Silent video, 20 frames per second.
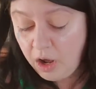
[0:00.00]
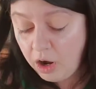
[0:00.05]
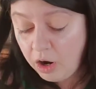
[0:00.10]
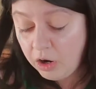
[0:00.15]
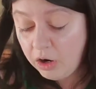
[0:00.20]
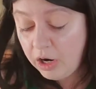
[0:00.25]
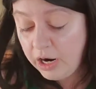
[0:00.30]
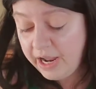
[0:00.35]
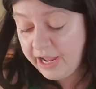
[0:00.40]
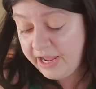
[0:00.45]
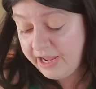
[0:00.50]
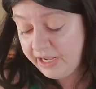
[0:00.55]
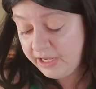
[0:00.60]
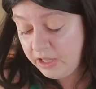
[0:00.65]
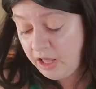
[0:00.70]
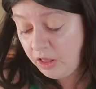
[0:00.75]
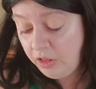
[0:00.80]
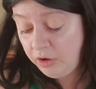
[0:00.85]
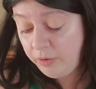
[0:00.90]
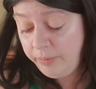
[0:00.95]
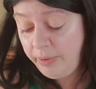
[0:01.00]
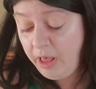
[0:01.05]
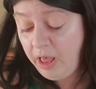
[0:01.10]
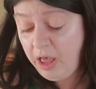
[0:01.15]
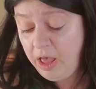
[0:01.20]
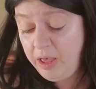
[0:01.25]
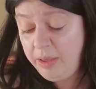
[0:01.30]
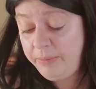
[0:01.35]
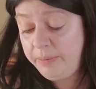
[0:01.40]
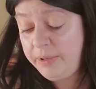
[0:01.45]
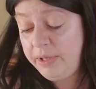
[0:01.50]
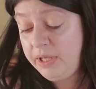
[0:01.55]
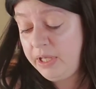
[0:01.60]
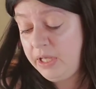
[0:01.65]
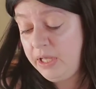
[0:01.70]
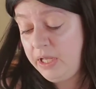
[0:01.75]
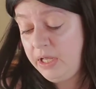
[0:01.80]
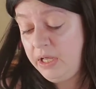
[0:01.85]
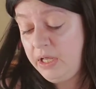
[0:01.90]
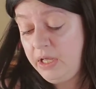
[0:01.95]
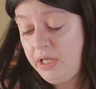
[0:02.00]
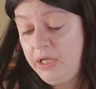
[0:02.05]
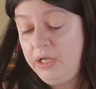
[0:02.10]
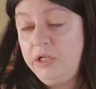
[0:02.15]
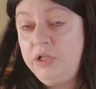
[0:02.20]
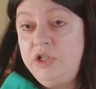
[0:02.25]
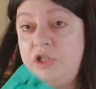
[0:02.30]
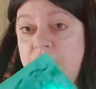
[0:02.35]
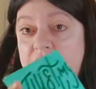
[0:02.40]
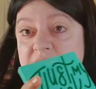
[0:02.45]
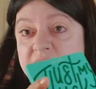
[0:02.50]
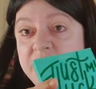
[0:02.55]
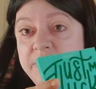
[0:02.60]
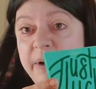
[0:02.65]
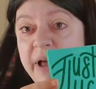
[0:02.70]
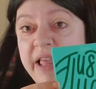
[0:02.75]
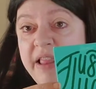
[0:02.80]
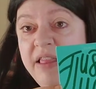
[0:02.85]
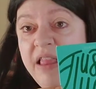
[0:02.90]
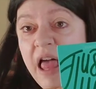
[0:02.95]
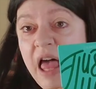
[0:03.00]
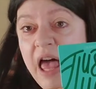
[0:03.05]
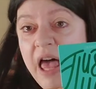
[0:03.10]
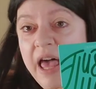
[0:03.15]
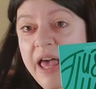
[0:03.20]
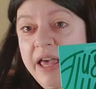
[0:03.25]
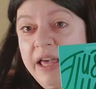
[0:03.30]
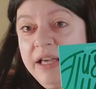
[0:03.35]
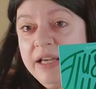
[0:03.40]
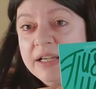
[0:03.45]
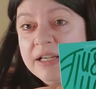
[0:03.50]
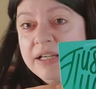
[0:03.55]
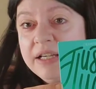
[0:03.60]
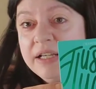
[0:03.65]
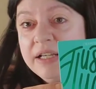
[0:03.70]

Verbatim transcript: All right, ColourPop, Just My Luck.